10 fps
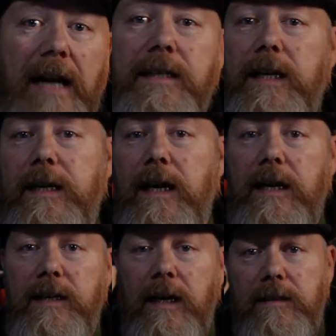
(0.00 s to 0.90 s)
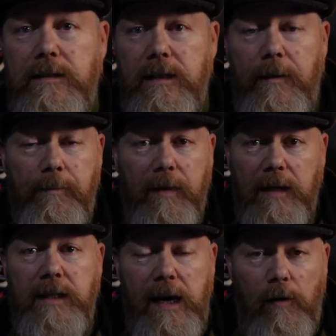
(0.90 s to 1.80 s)
acting like a youngster,
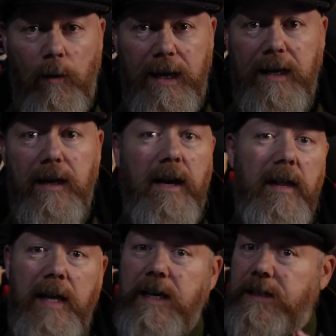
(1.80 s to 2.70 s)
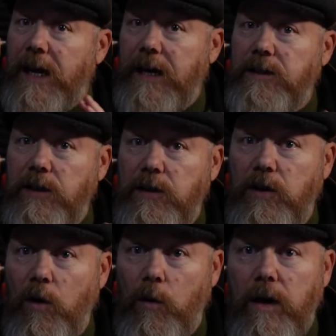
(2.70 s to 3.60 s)
a tearaway, then your tyres are going to
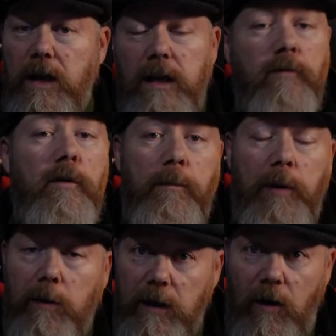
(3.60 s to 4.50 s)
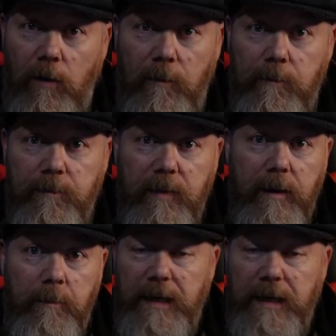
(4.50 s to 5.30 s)
go. If you plod along, a